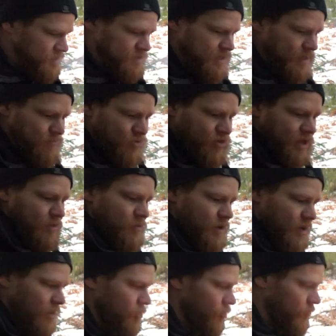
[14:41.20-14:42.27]
Same thing
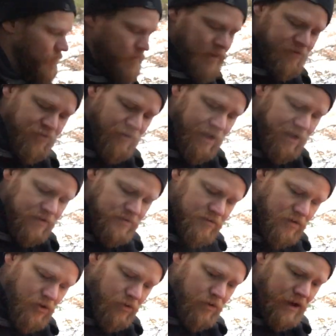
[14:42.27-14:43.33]
when I go with my friend,
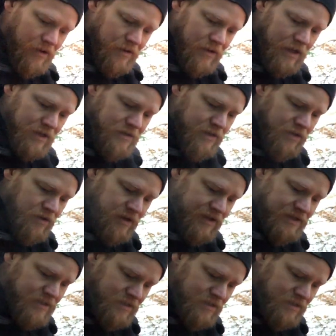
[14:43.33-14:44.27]
go out hunting on